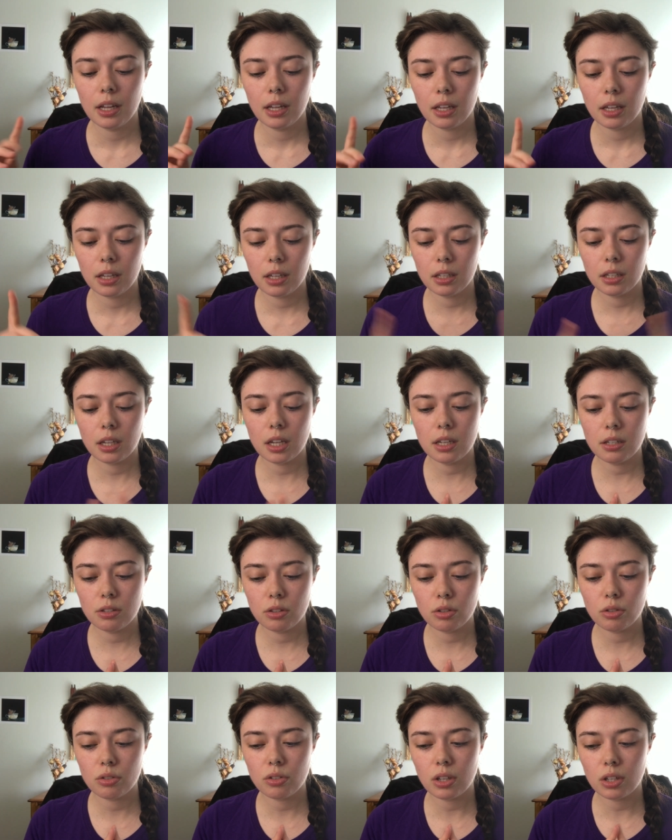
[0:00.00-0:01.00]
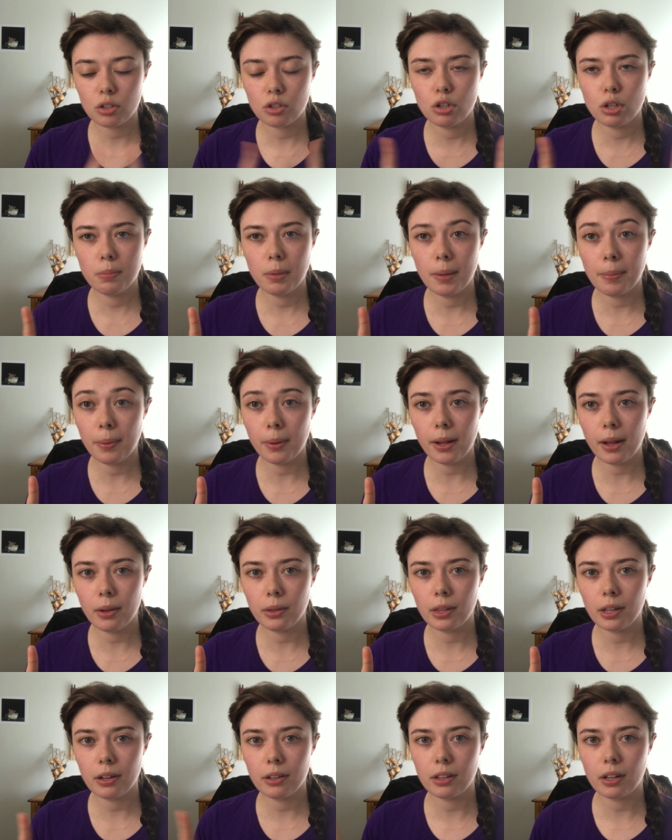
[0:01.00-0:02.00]
in case there's 2 people out
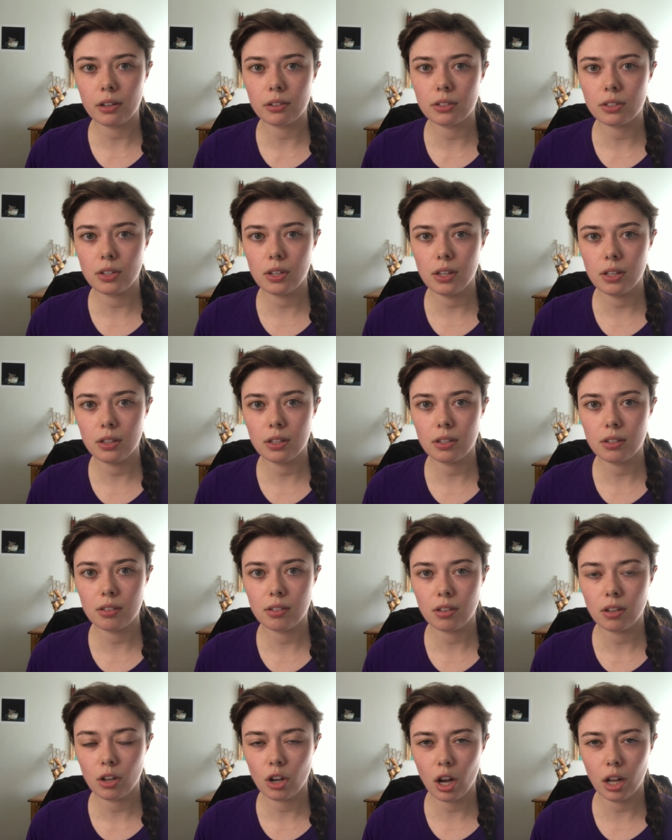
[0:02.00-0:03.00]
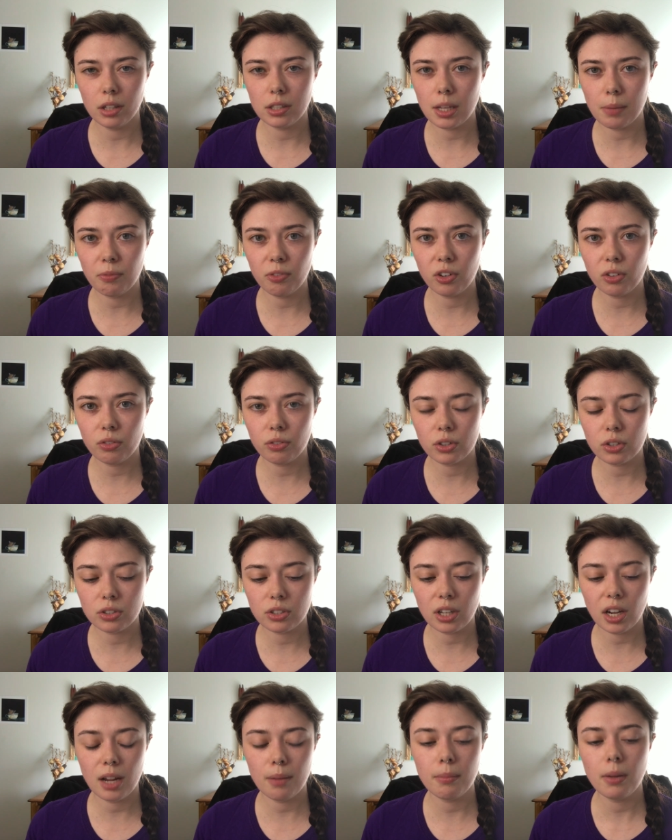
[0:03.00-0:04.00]
there that are seeing this concept for the first
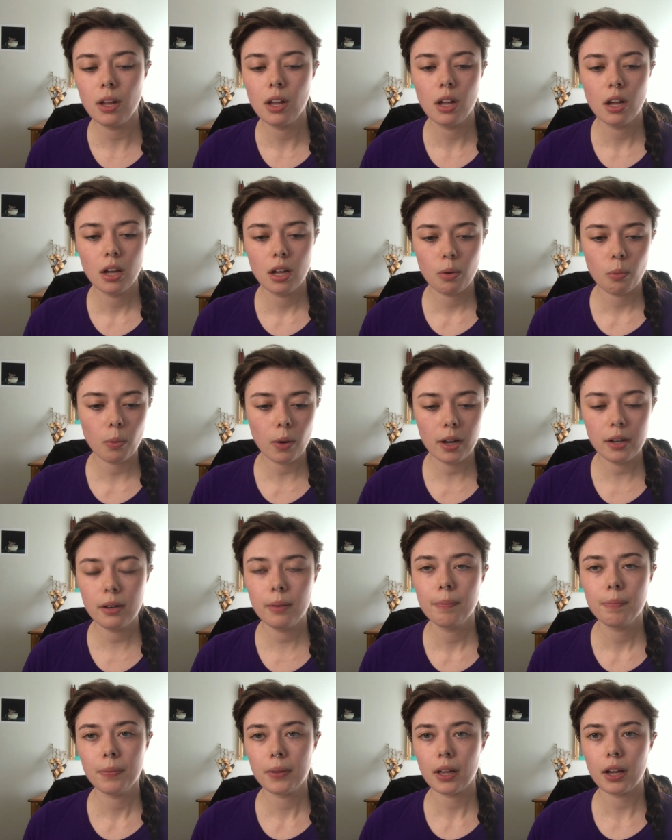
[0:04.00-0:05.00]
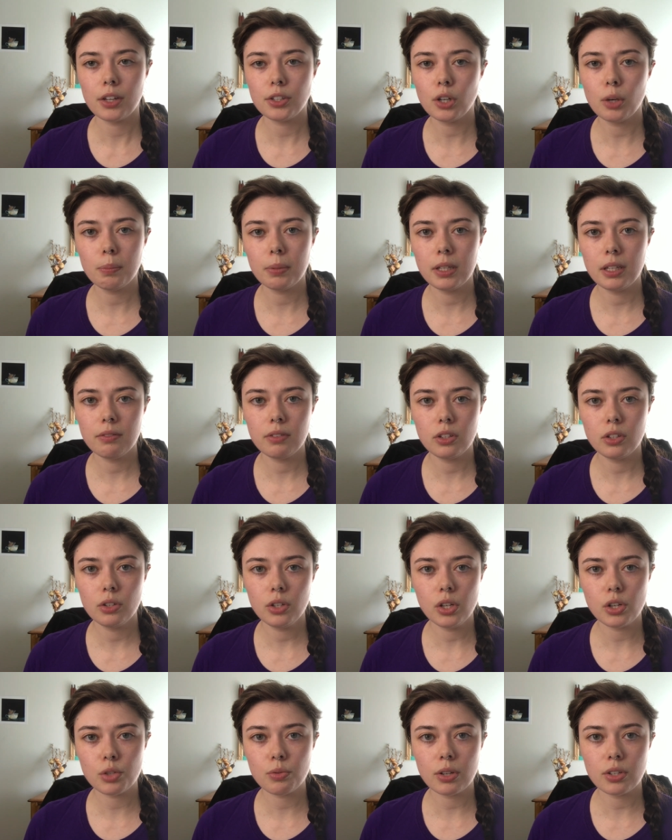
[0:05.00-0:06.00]
time, 1, I don't believe in New
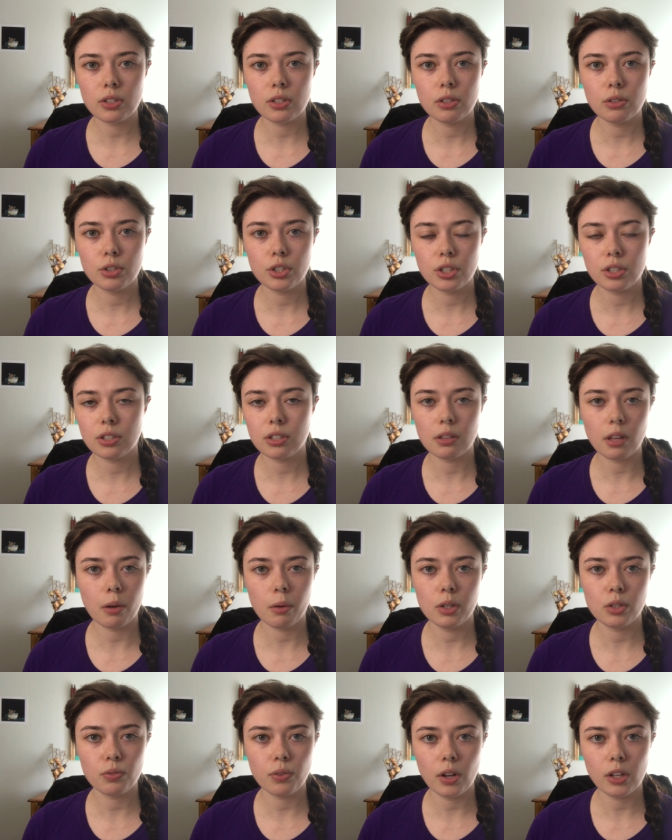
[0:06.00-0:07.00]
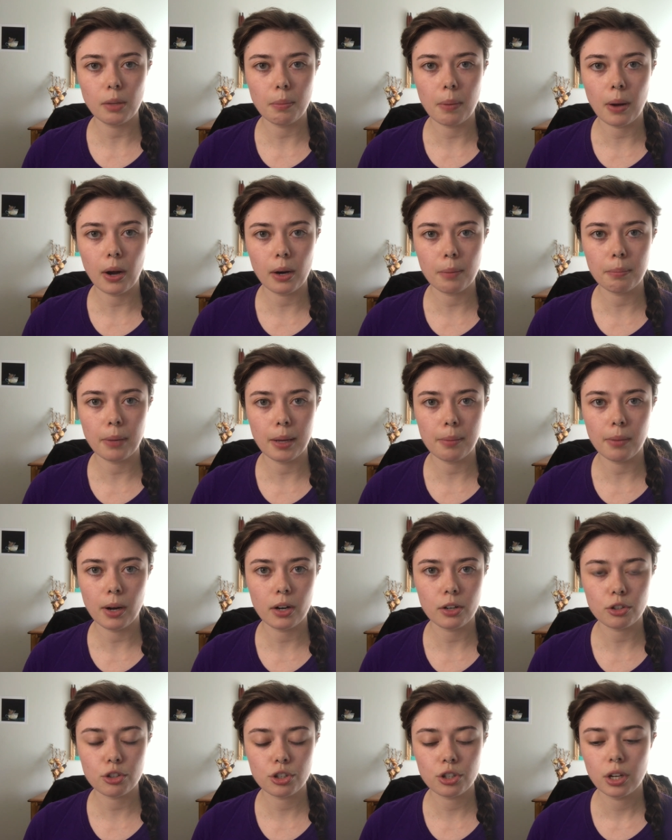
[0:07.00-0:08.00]
Year's resolutions. They always fall apart by
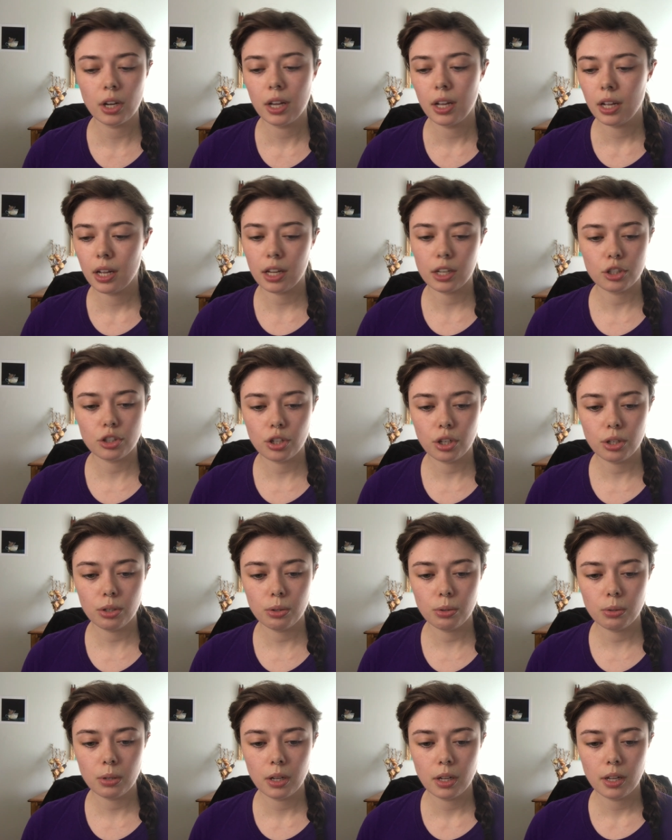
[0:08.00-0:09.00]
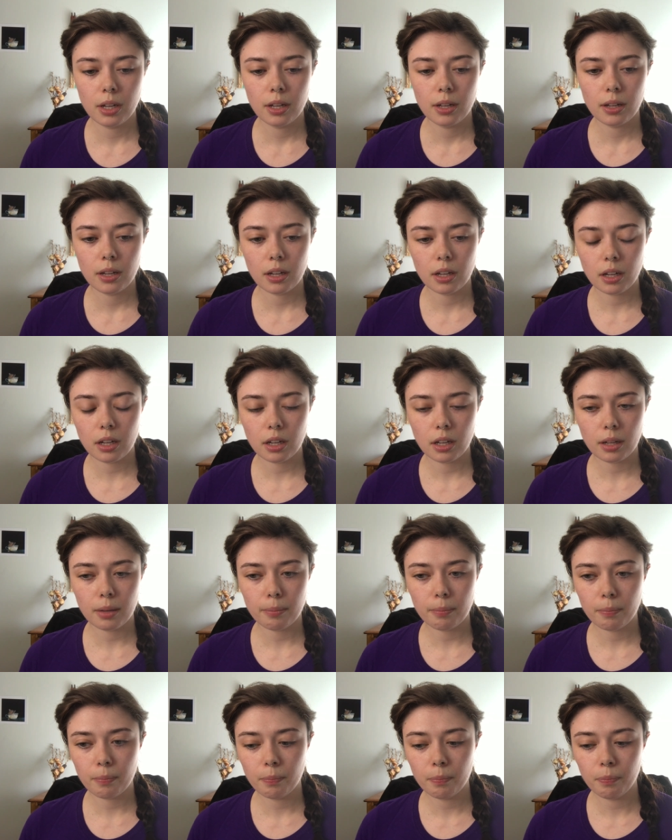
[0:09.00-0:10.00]
March. And 2, and